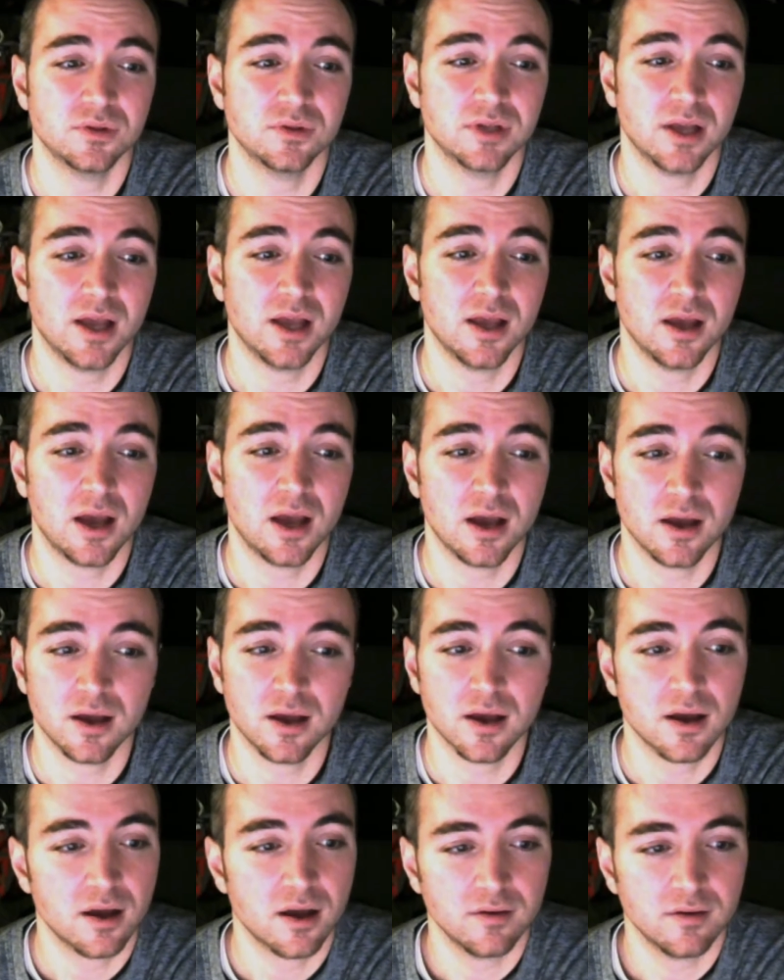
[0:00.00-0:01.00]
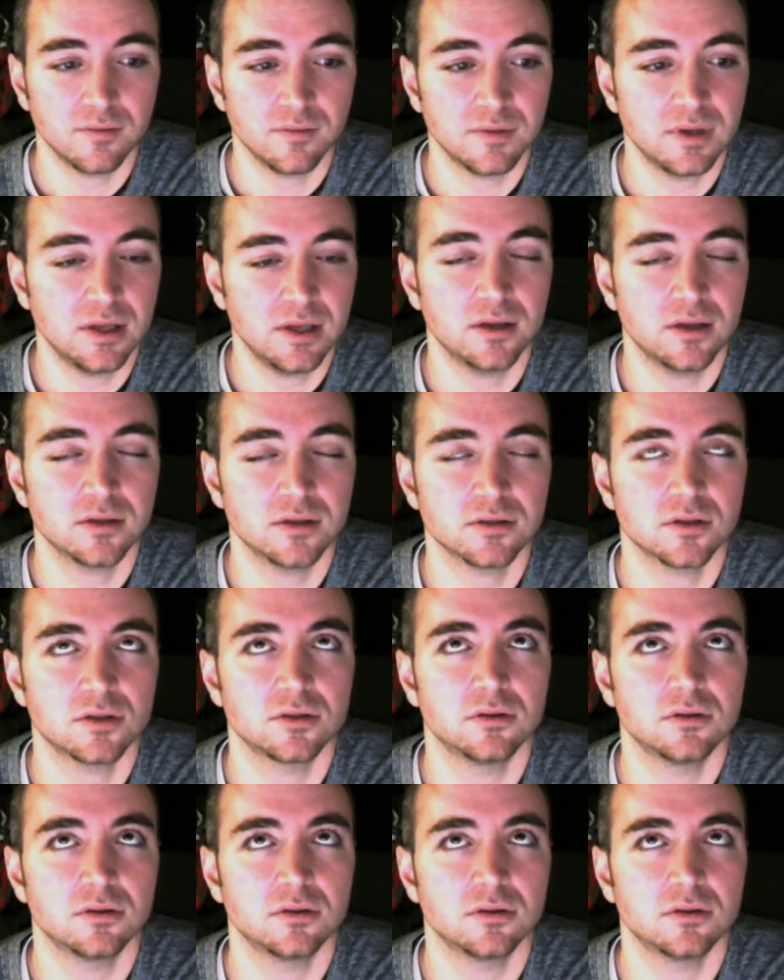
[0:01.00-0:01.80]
Like I've been eating such